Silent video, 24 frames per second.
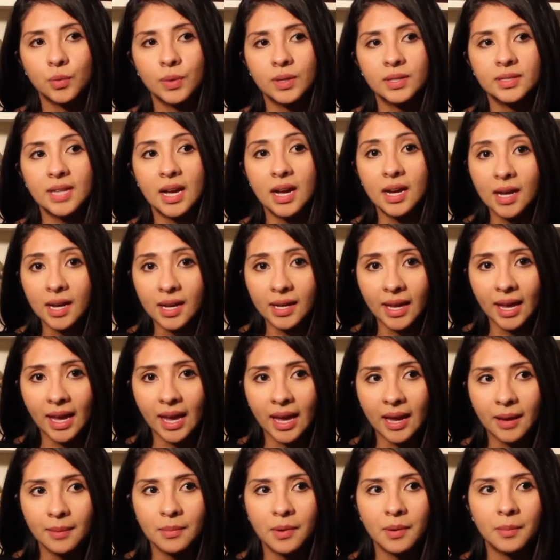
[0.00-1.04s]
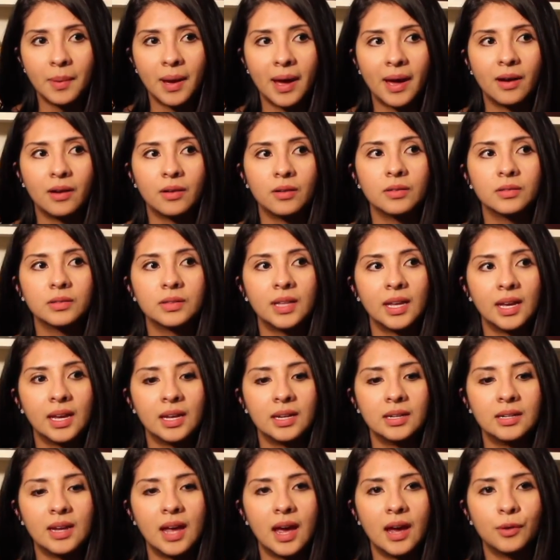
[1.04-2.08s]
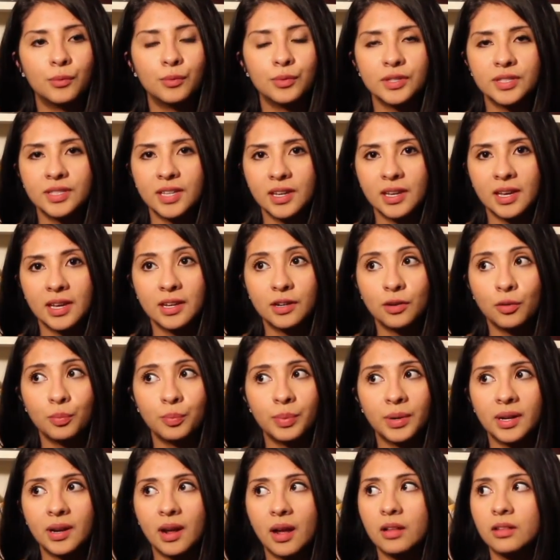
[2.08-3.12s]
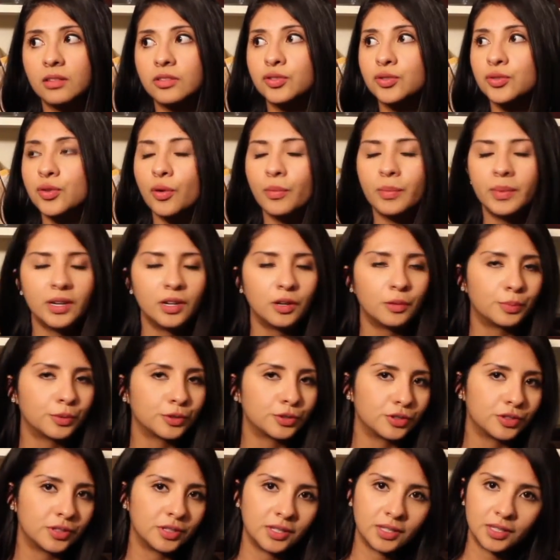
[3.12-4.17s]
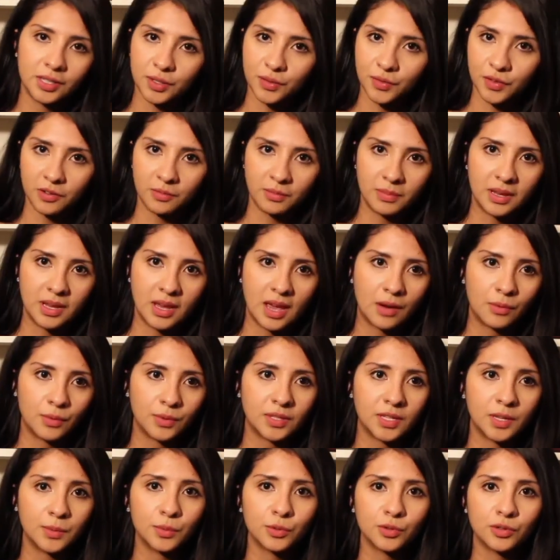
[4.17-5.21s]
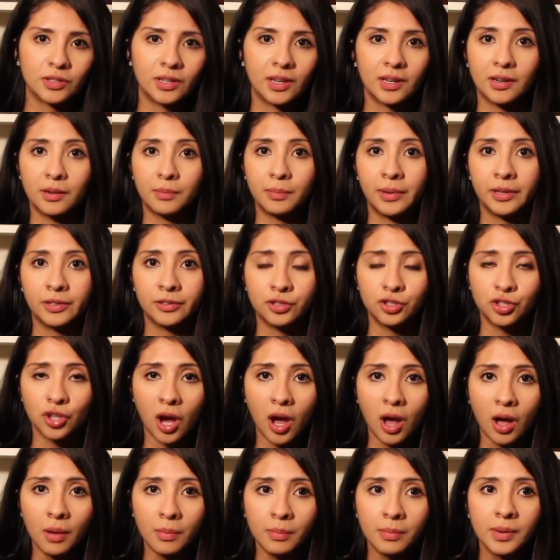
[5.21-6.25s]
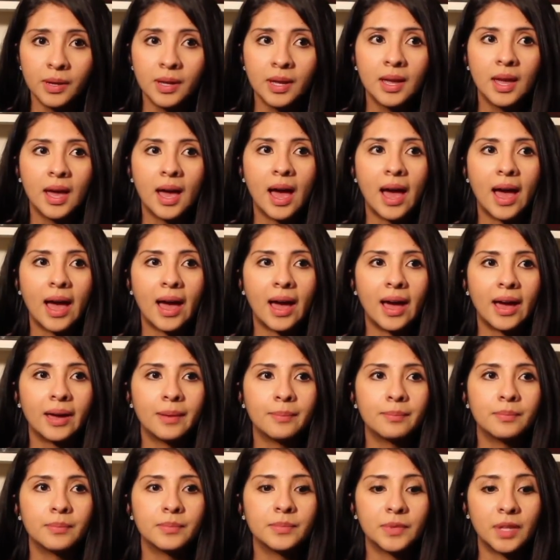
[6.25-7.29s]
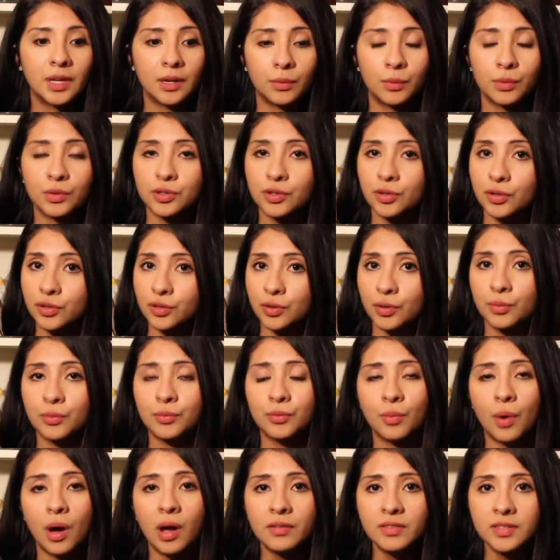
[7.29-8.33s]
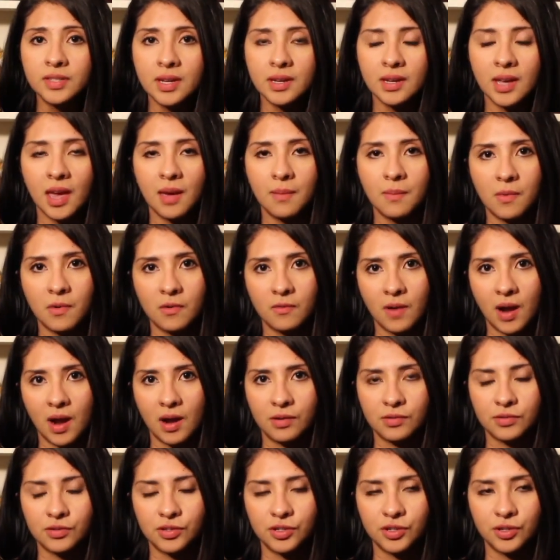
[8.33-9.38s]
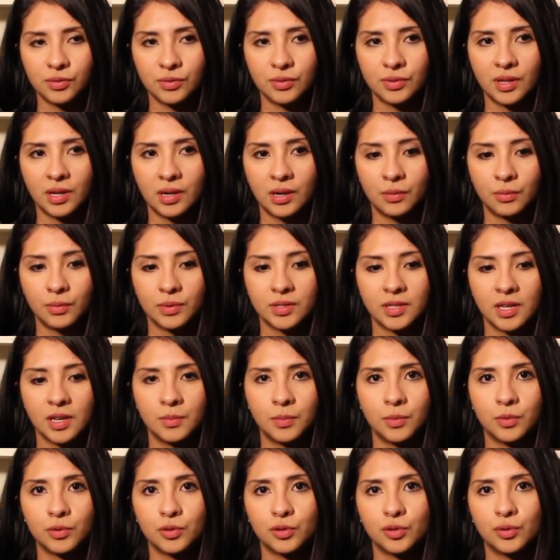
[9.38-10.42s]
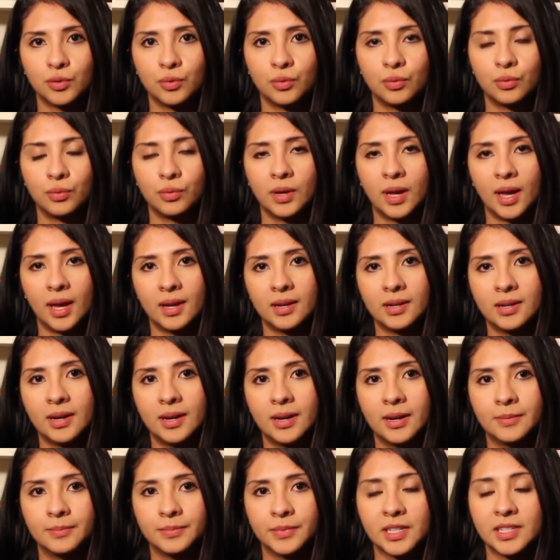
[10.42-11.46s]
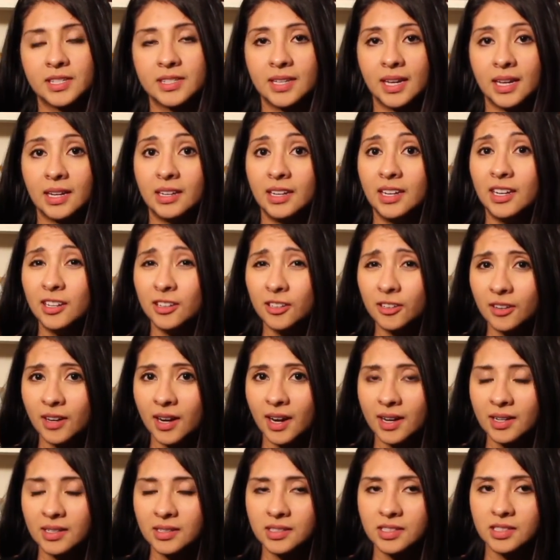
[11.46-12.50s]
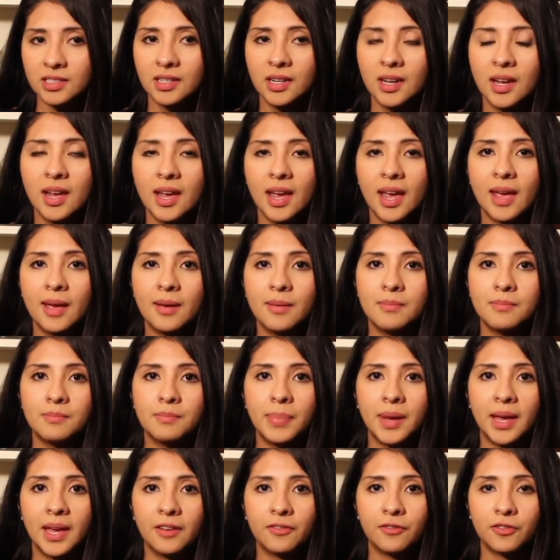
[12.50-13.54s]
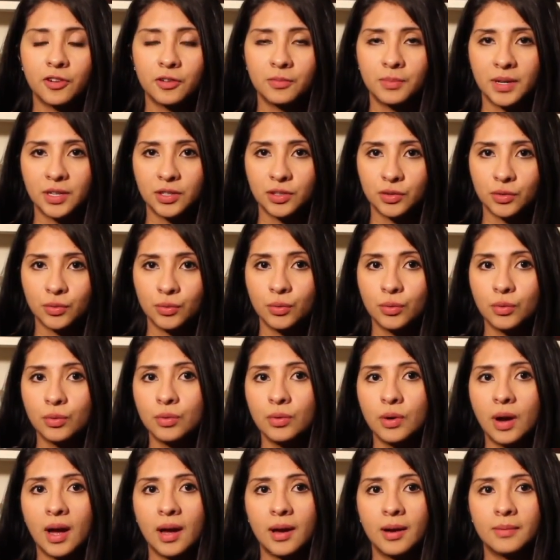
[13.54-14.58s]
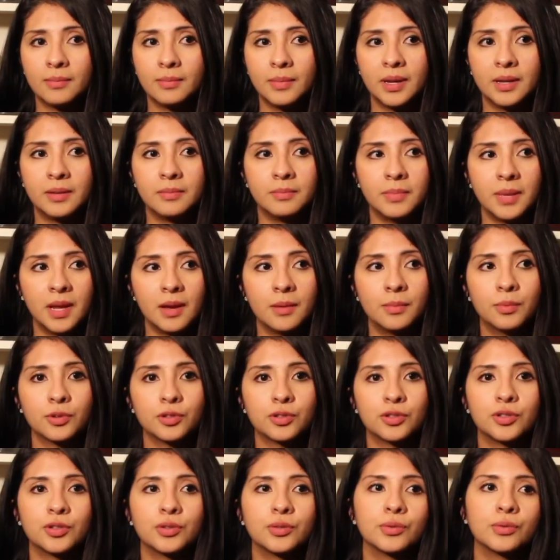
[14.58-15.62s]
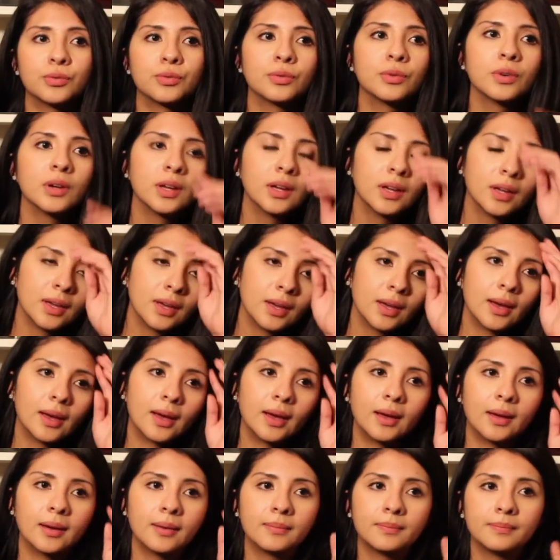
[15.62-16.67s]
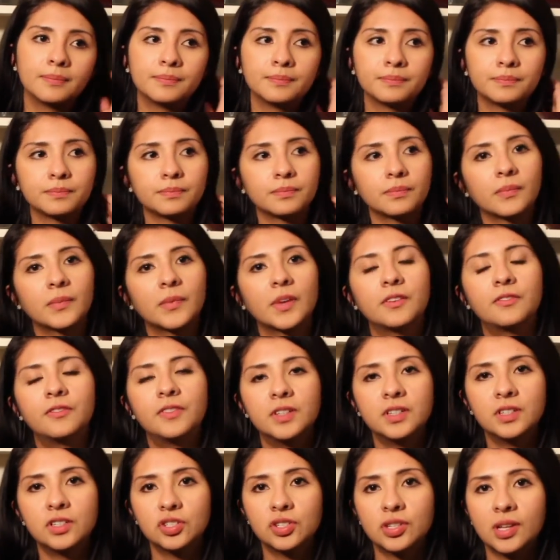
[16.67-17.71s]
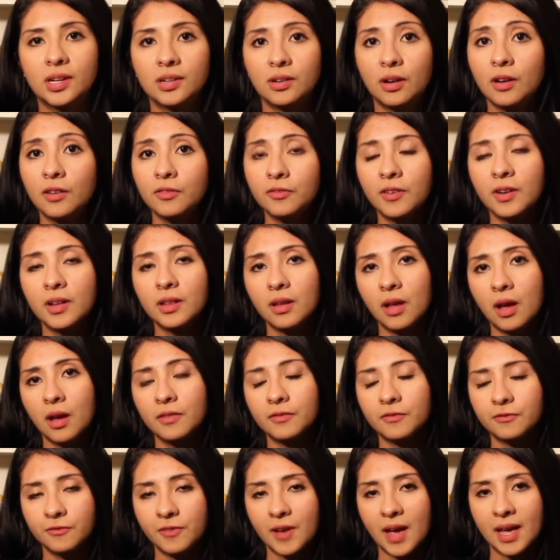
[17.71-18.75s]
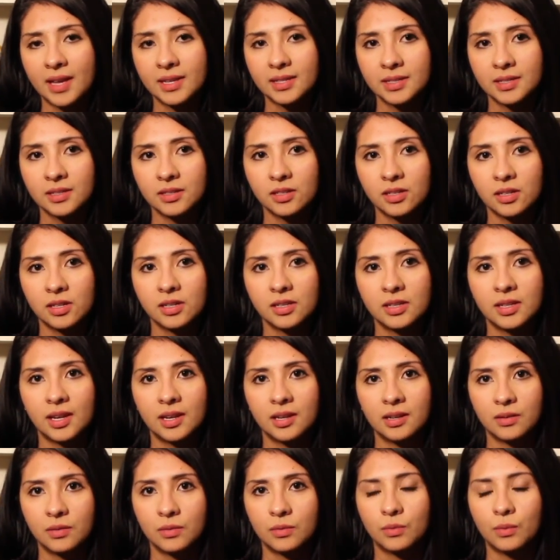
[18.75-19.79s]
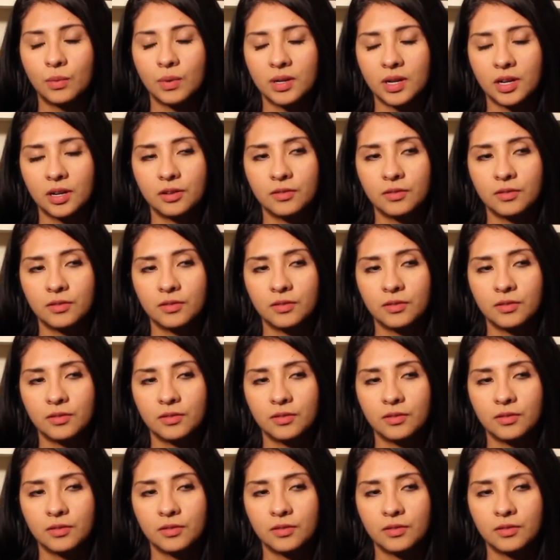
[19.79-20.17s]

when DACA came about, then I would say it opened up so many opportunities for me. I was able to get a better job. There was also WAFs that came around too, that I was able to get the Stay Need grant and pay for my school and be able to finish that off a lot faster than what I